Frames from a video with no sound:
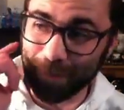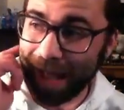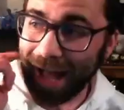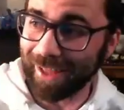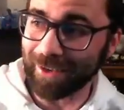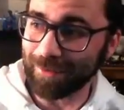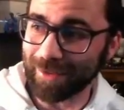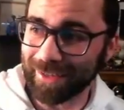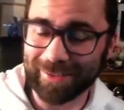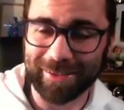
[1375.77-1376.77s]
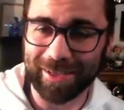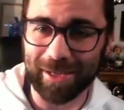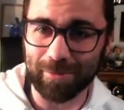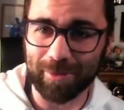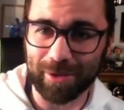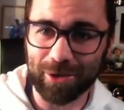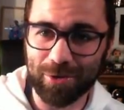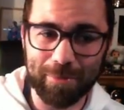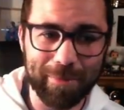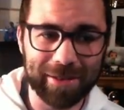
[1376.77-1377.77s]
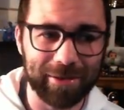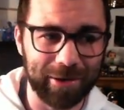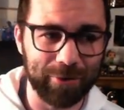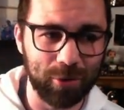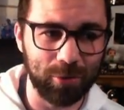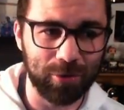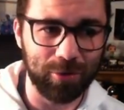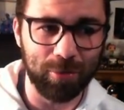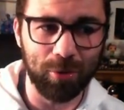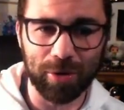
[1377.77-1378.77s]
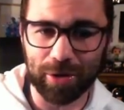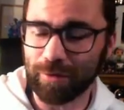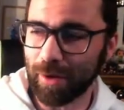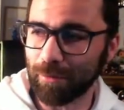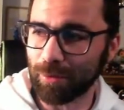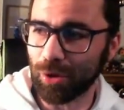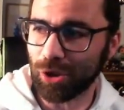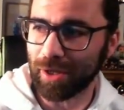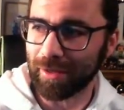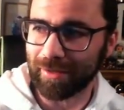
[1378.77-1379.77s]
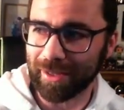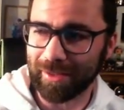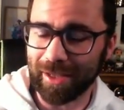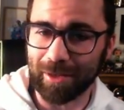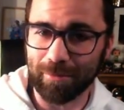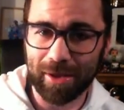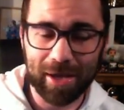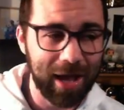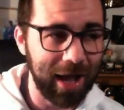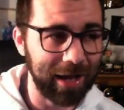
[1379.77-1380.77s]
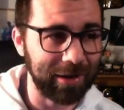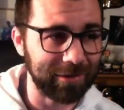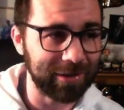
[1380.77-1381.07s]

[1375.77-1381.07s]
bad for this team. Can you imagine if you're a supporter and you've come to watch this team? And